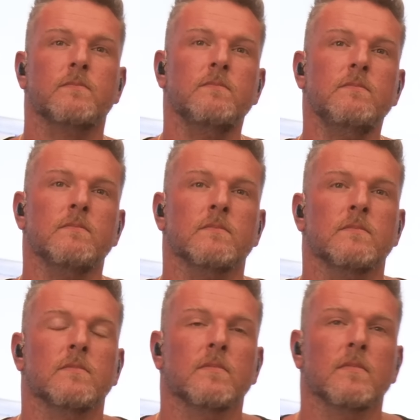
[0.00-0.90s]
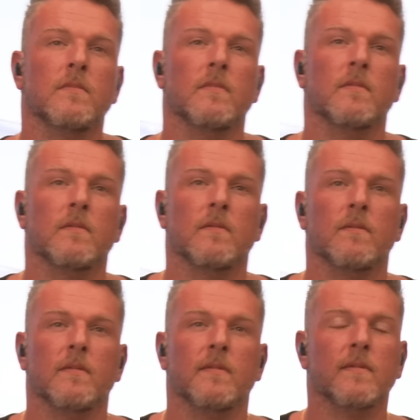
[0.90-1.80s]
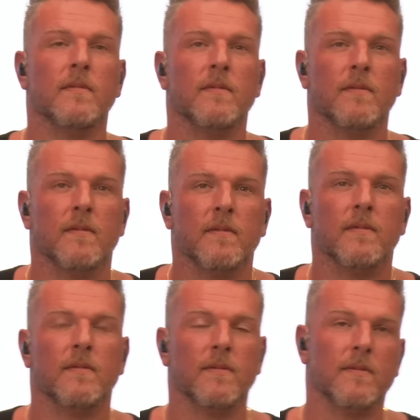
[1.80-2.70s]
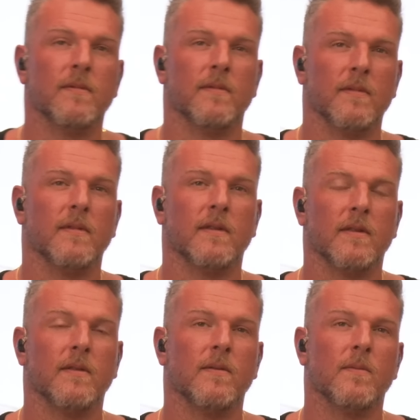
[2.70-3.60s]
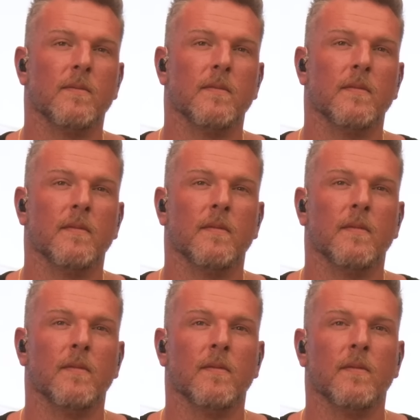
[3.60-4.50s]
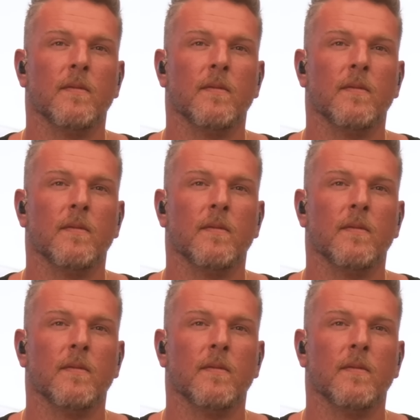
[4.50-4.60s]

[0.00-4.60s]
(not speaking)